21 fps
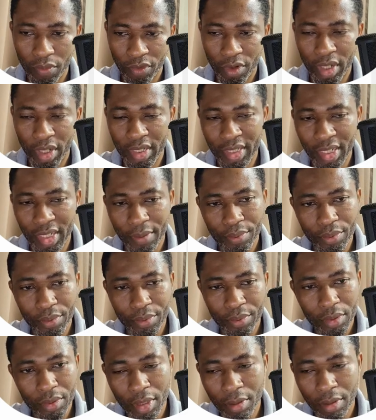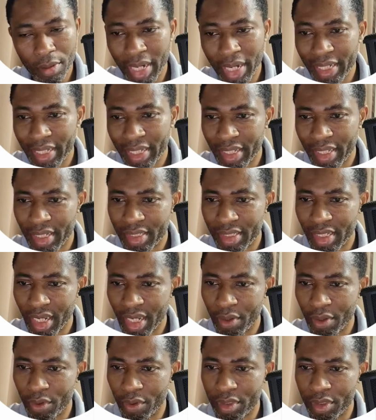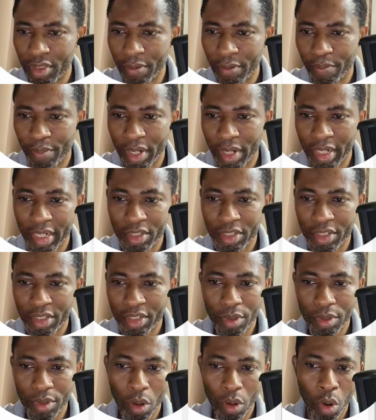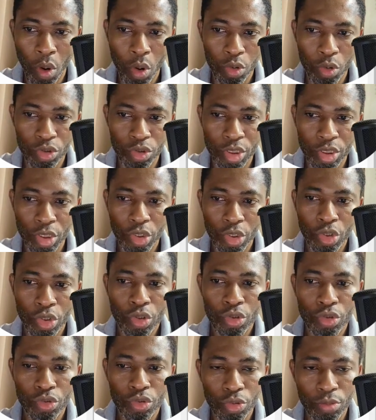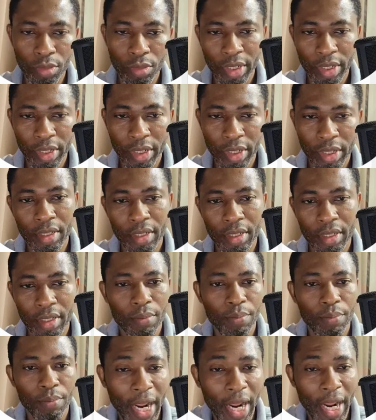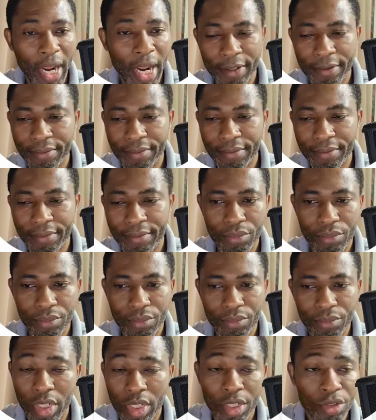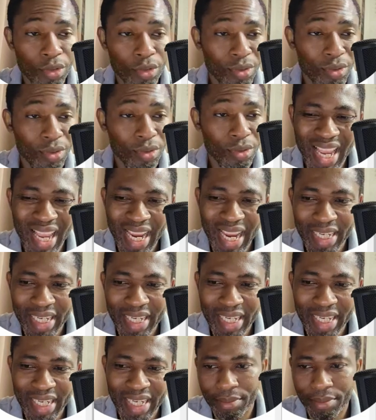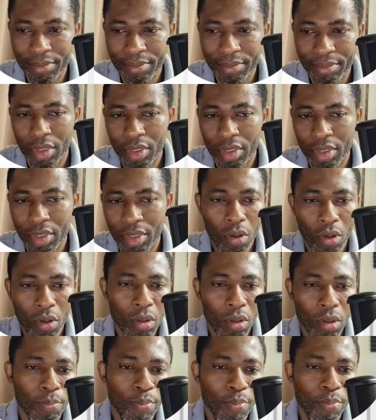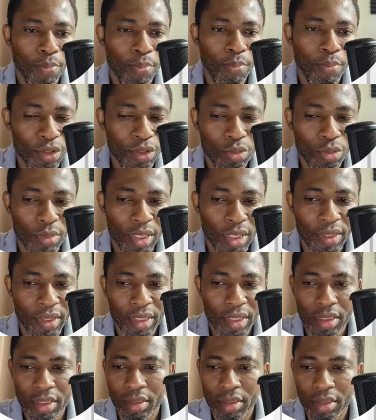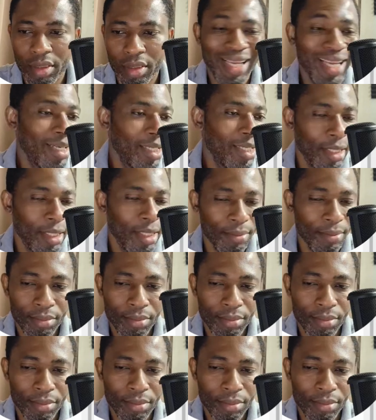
example, in my case, I want the package to be called numeric pi. You can use any name. You can call pi numeric, any name.